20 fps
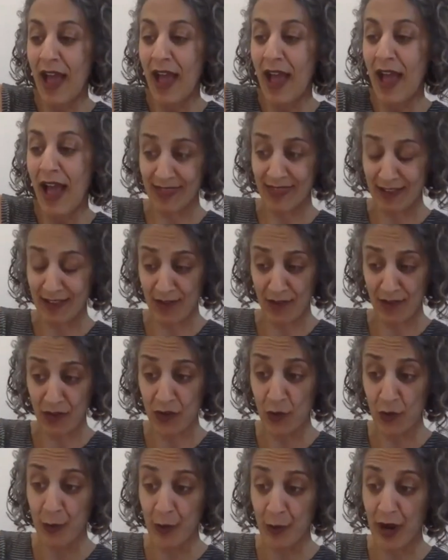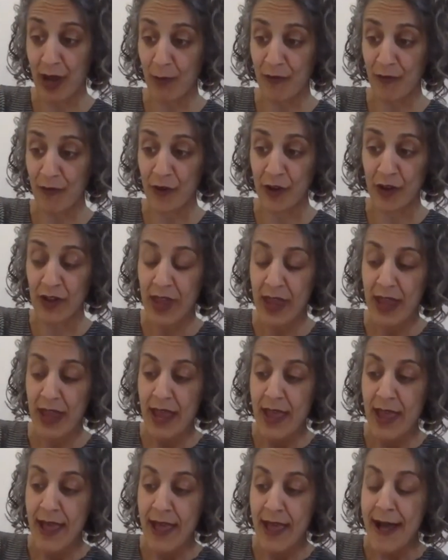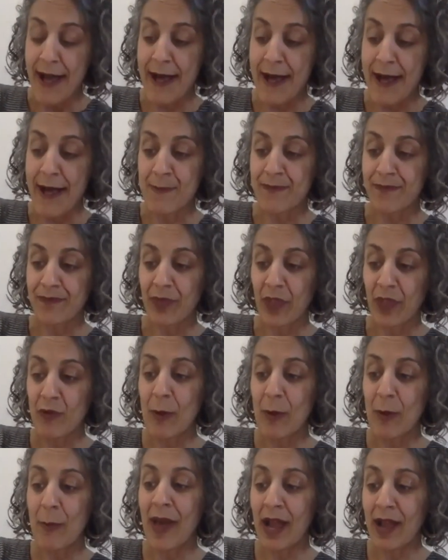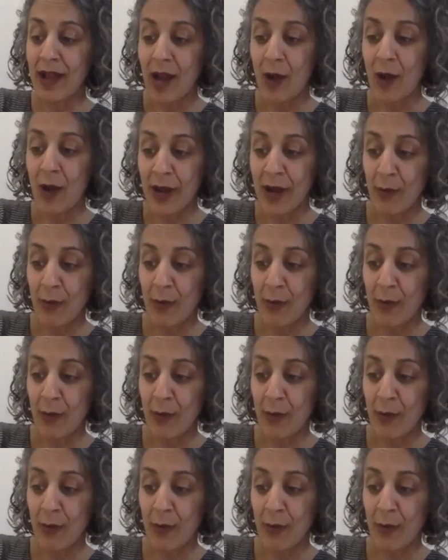I think that's super helpful. Rebecca, I